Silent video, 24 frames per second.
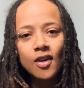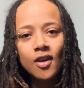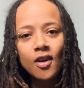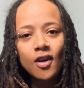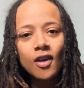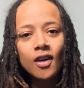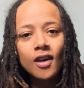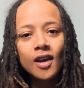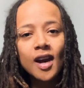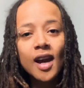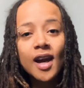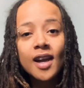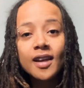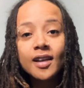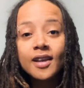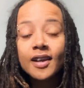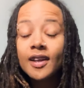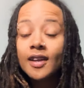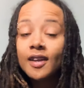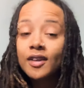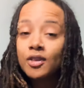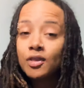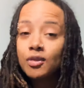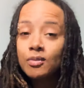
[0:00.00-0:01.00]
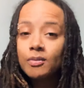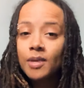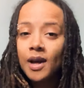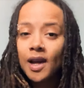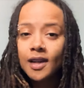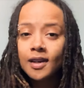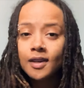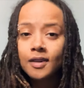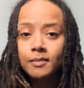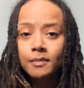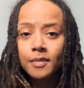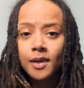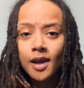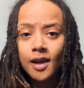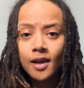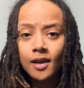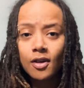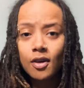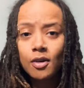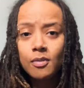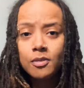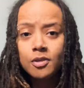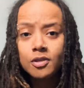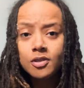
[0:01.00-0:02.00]
are kind of hitting you back to back,
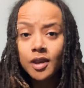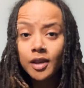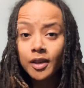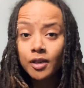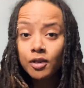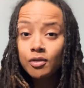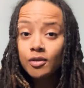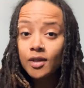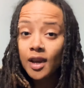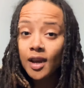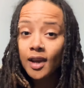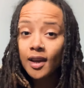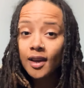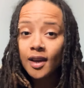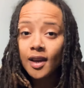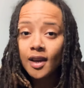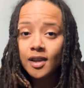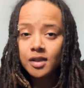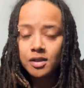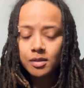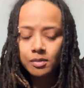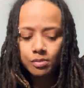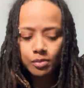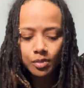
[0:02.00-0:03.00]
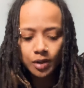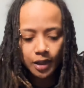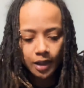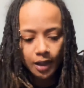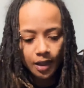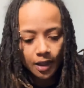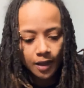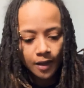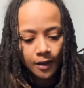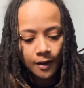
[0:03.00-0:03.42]
almost like you can't catch a break.